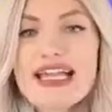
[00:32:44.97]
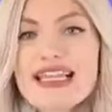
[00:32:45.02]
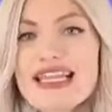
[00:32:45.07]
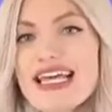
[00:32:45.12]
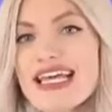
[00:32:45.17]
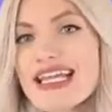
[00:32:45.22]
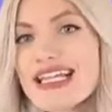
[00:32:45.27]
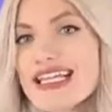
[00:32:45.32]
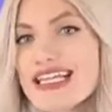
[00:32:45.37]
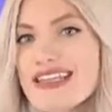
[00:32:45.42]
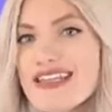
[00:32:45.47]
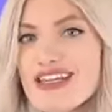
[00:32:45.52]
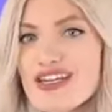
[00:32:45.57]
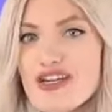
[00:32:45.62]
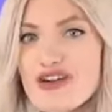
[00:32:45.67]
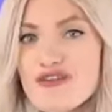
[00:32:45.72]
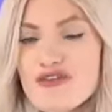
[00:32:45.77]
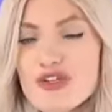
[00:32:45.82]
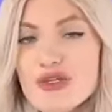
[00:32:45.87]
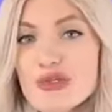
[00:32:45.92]
Likely in the
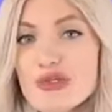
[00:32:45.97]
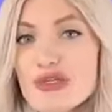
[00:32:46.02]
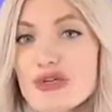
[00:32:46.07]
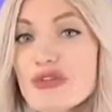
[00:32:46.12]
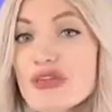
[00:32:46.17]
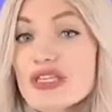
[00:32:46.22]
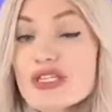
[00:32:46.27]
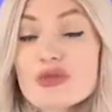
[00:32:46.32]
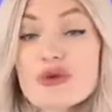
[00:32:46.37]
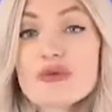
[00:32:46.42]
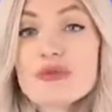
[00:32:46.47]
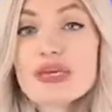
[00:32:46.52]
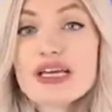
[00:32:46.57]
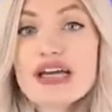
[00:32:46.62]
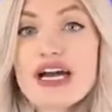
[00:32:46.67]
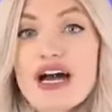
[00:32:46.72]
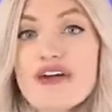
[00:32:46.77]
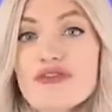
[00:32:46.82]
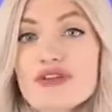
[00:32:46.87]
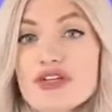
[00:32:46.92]
near future, this will be
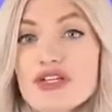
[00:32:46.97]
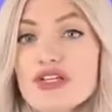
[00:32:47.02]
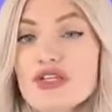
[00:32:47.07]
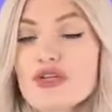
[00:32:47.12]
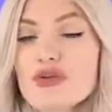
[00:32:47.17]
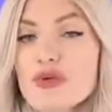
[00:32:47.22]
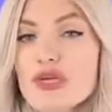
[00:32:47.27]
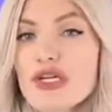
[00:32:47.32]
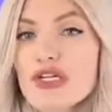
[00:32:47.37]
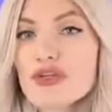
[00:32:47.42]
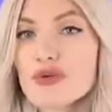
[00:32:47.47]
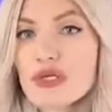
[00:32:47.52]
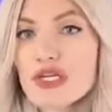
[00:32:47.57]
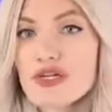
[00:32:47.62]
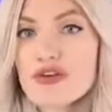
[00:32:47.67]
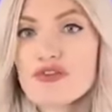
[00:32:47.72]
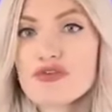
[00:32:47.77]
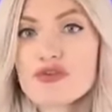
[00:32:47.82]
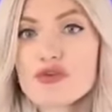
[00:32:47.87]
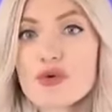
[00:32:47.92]
covered in greenery
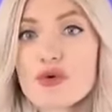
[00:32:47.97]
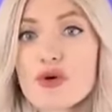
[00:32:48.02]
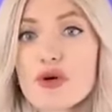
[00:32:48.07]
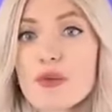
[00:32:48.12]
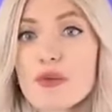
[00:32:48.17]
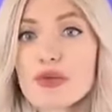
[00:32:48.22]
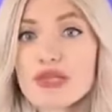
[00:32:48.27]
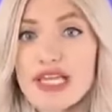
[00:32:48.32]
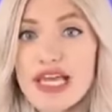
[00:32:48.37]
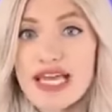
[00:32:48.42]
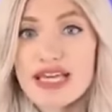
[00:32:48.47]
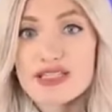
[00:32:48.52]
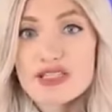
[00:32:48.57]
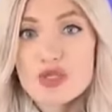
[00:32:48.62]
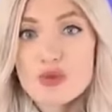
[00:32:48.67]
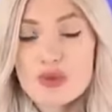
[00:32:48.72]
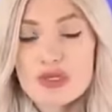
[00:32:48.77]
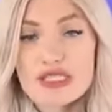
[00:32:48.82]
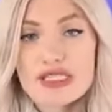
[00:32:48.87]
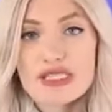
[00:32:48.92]
or floral
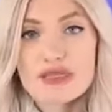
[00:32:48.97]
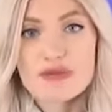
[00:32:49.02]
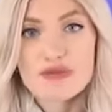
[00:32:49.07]
plants once